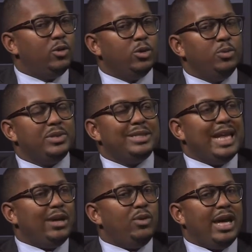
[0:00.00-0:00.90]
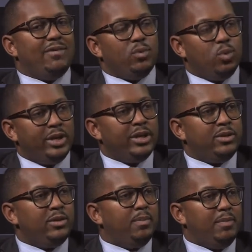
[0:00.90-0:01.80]
groups, now you have
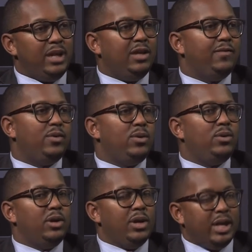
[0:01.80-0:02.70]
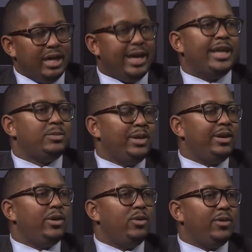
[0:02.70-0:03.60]
real meaningful engagement
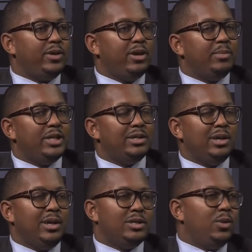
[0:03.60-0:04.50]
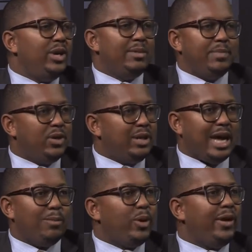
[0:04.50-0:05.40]
here in North Long Beach. So we can build
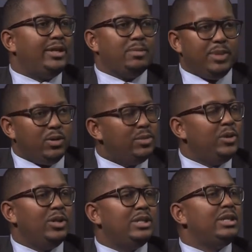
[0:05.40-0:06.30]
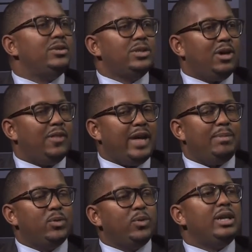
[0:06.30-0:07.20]
libraries and build community centers and all
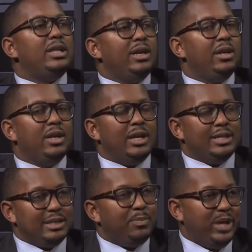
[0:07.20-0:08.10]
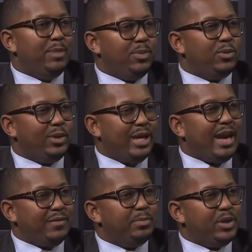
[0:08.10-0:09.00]
that, but really, it's the people. We
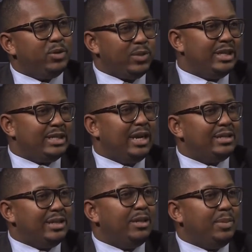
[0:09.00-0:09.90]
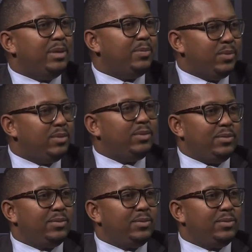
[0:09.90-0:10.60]
have to build a renaissance in the people.